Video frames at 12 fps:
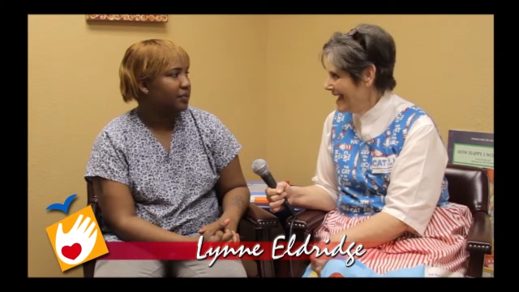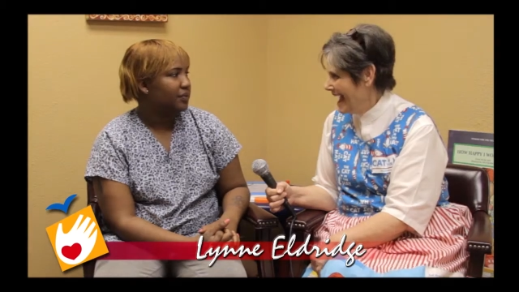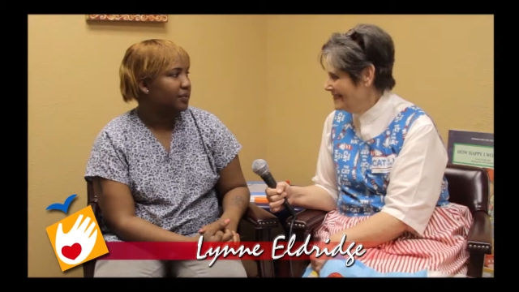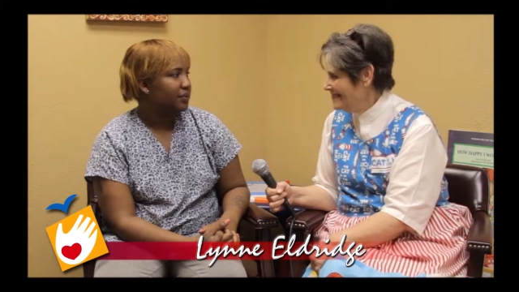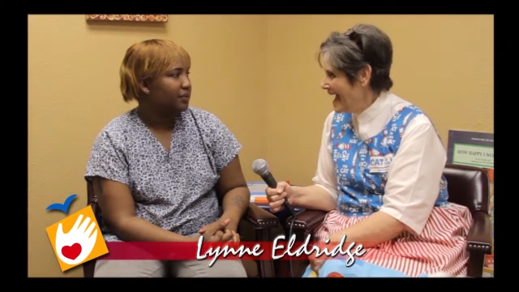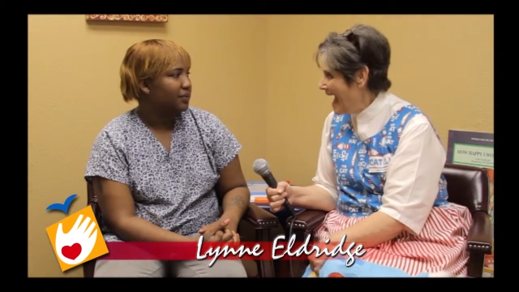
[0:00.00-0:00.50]
Speaker 1: Cat
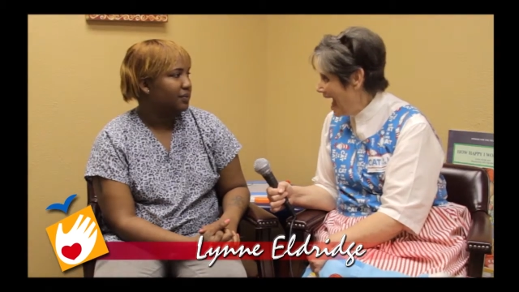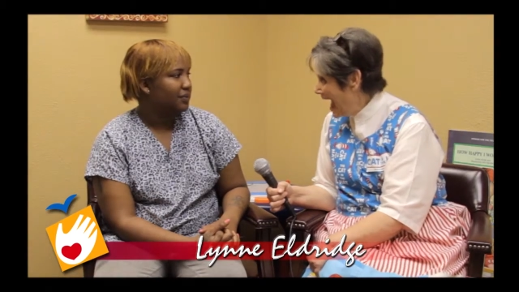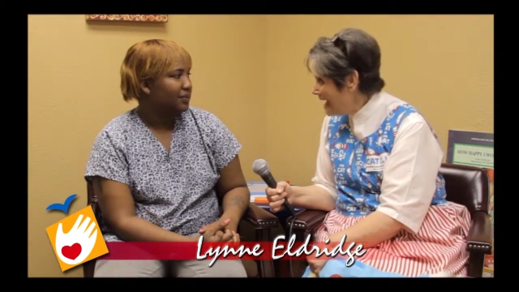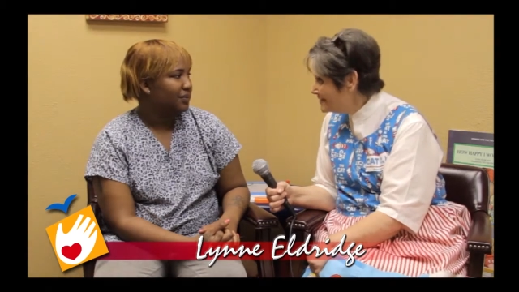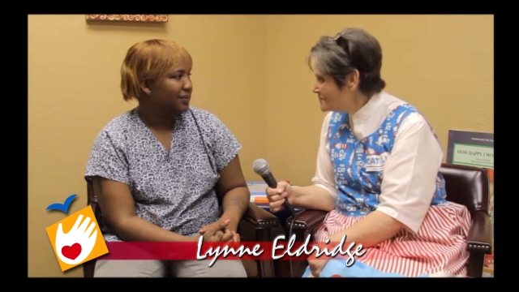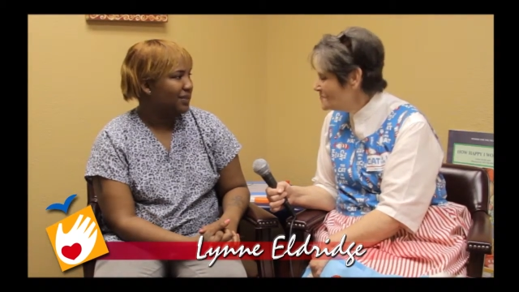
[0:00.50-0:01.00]
in the
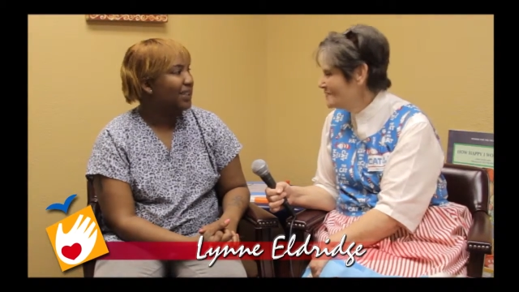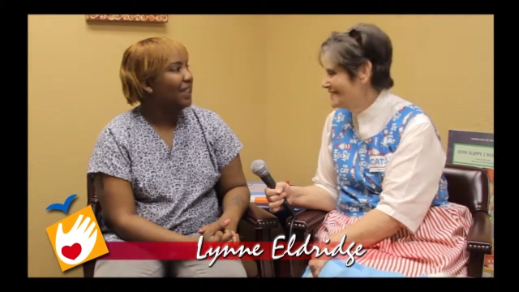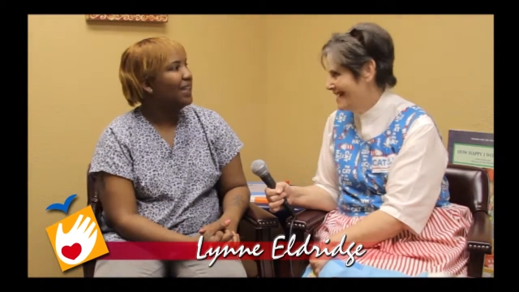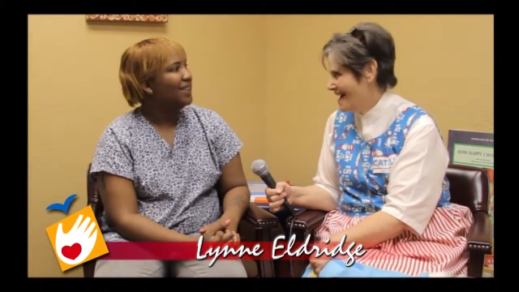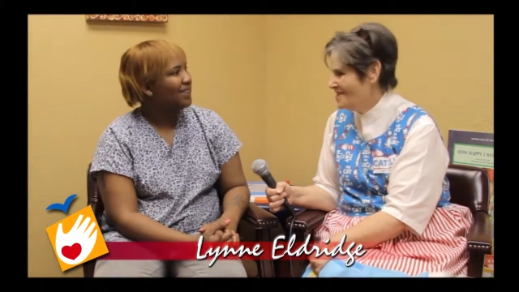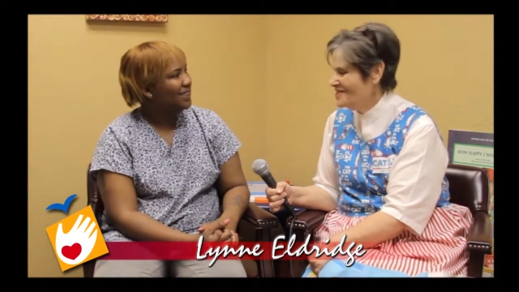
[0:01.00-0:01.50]
Hat was
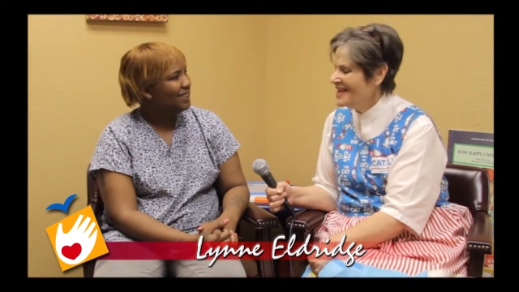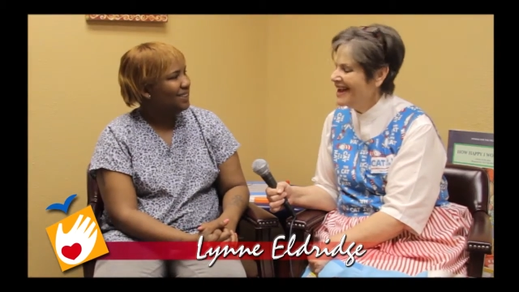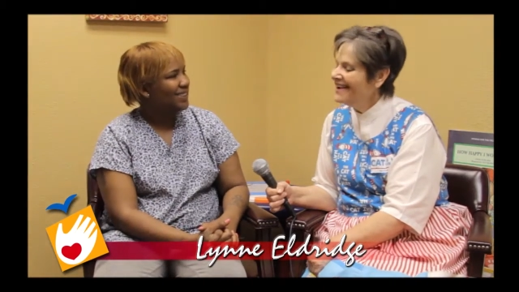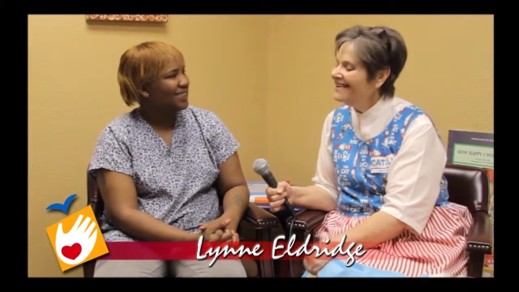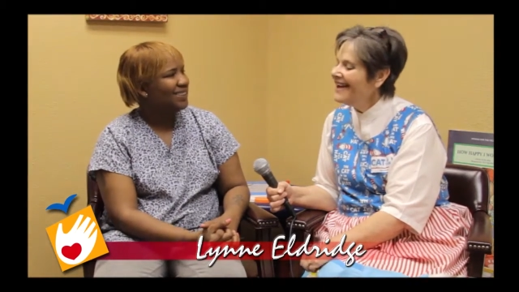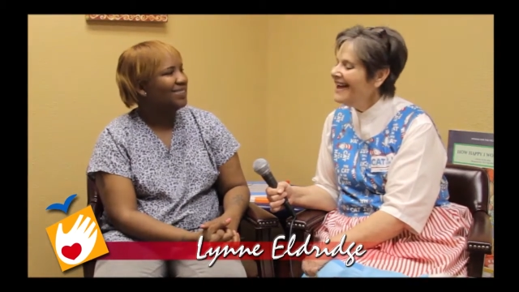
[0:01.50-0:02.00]
yes. out
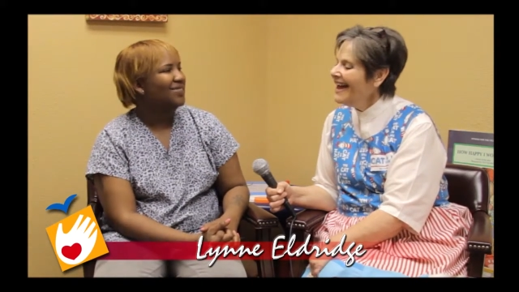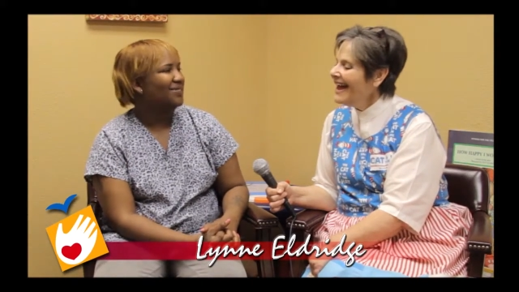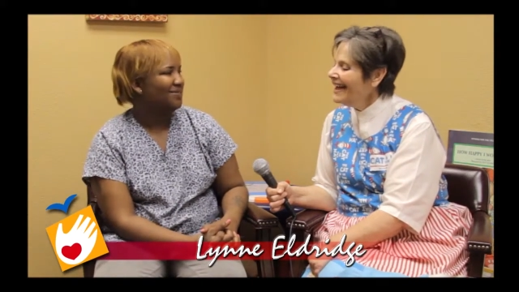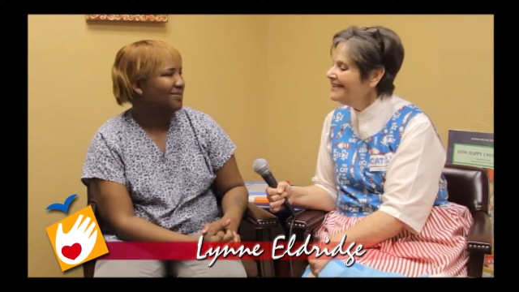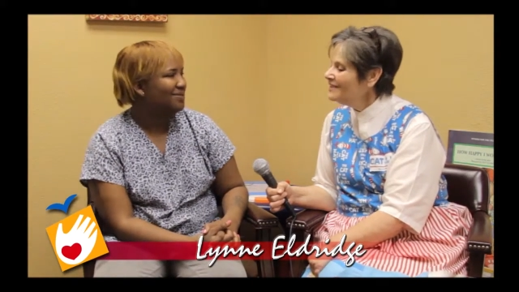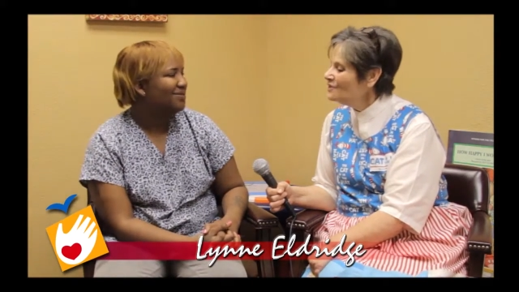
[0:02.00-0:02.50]
there,
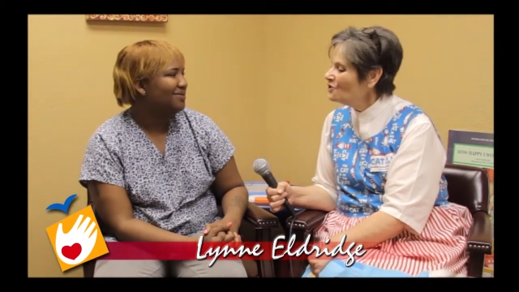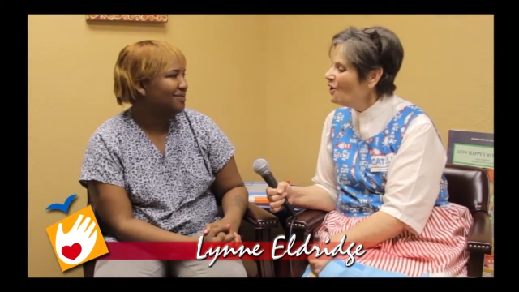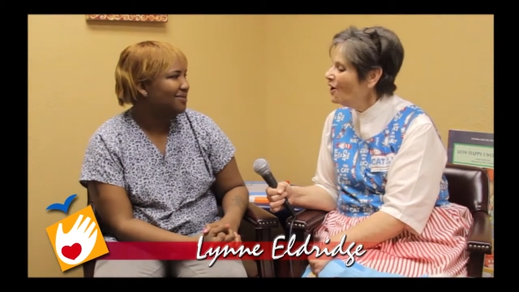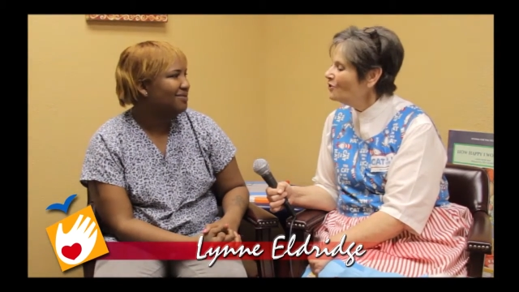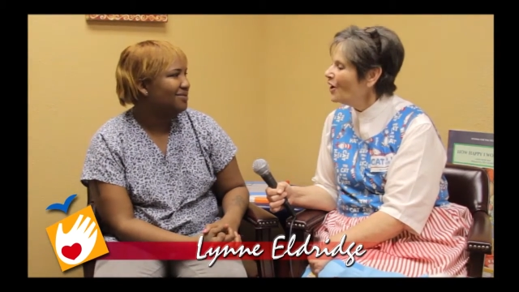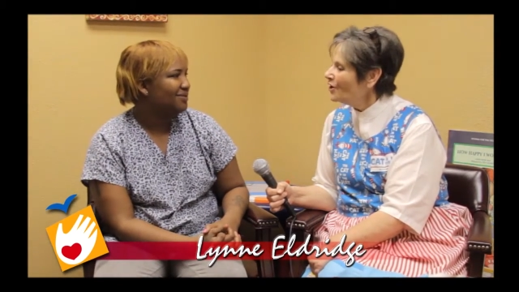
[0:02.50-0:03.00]
and it's
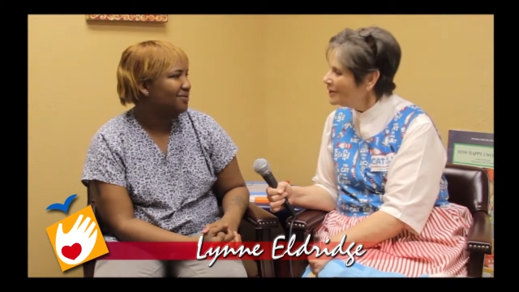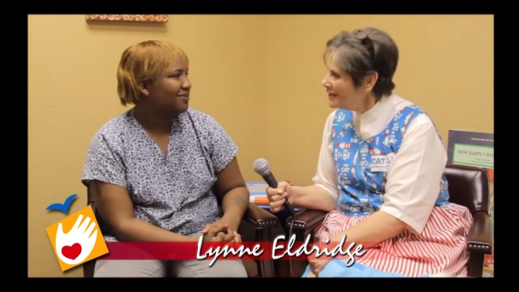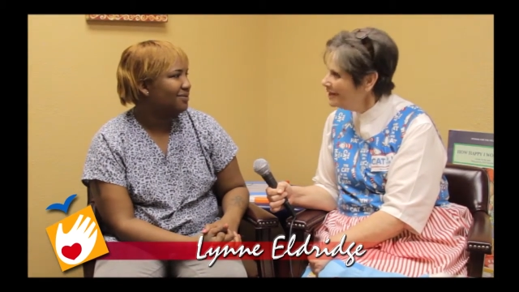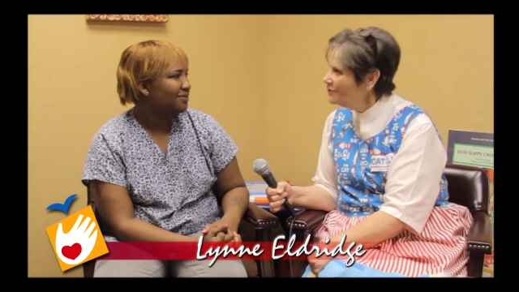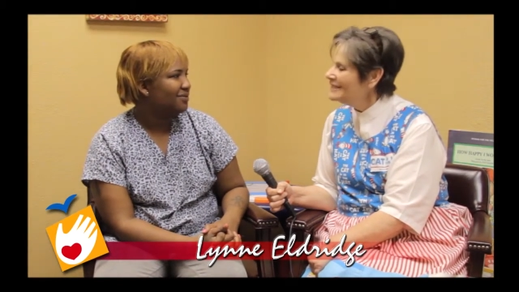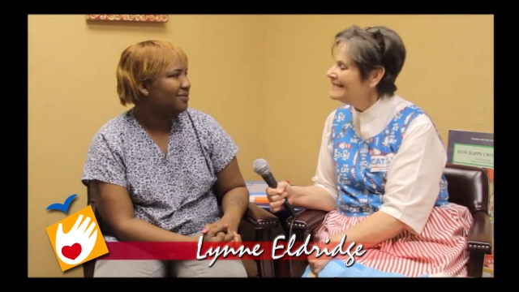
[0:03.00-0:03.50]
called Our
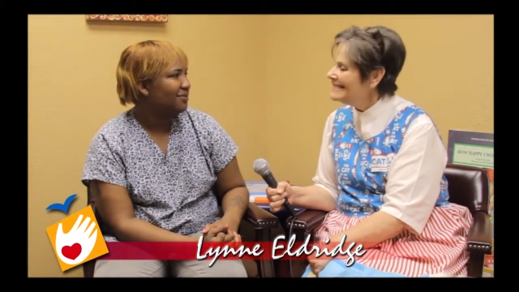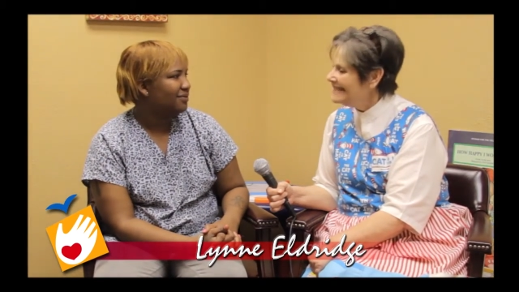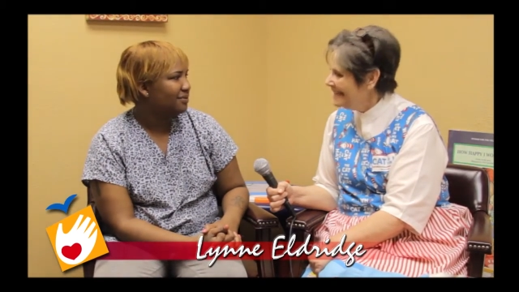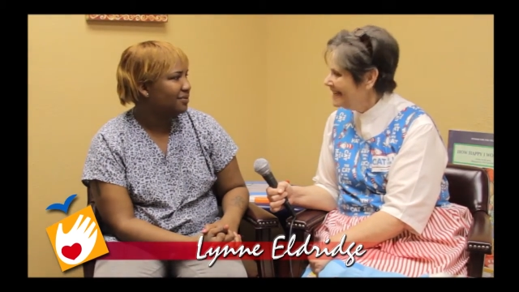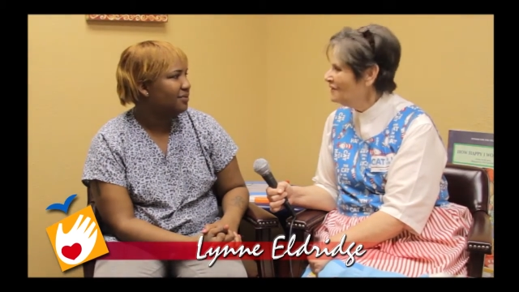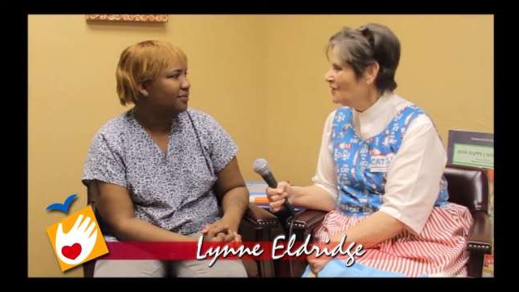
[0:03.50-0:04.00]
Literacy
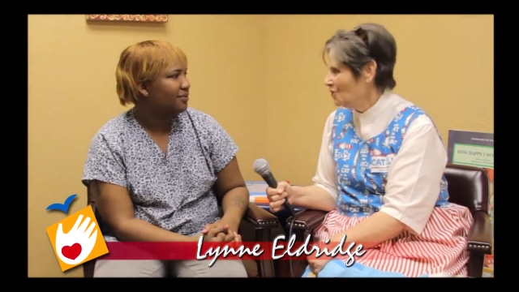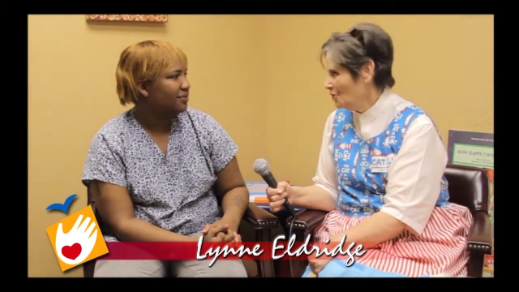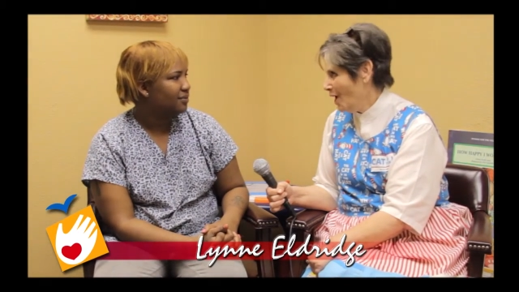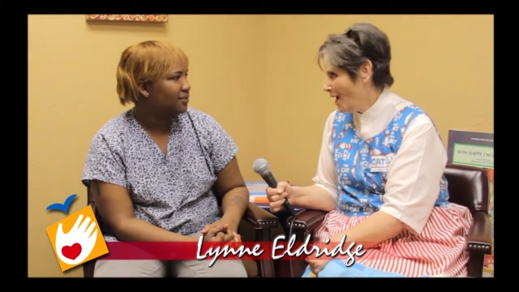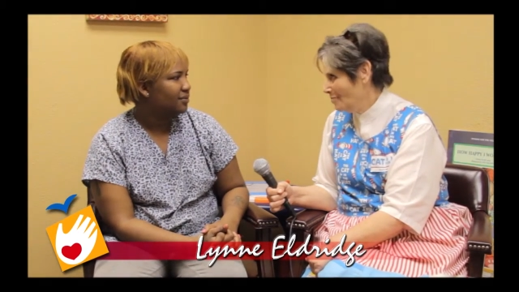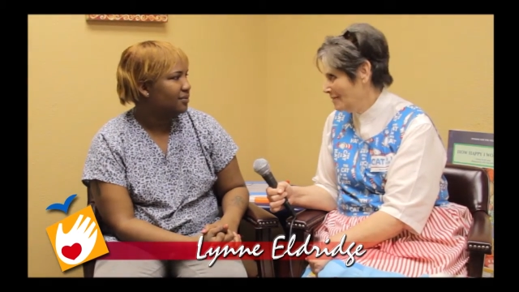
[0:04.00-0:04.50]
in the
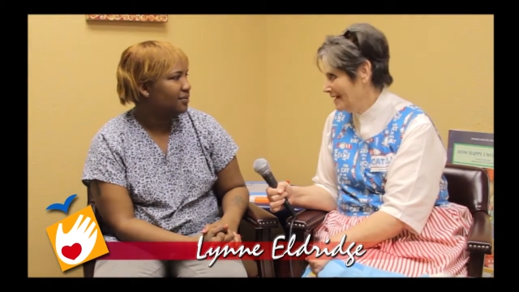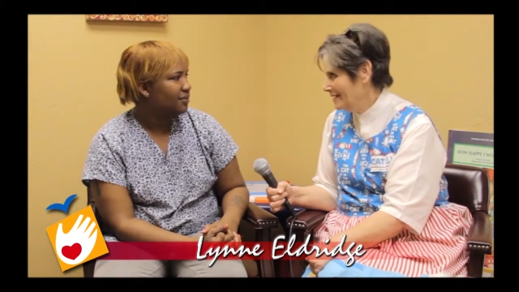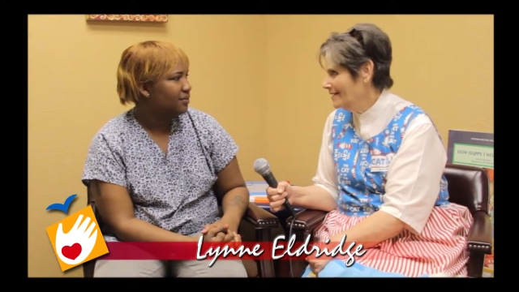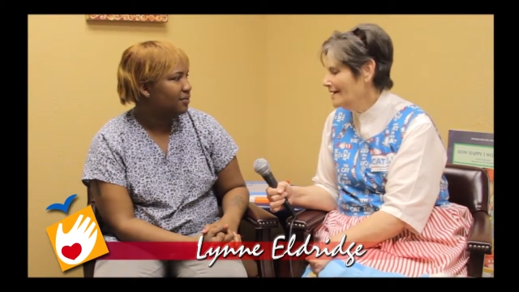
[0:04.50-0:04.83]
Lobby.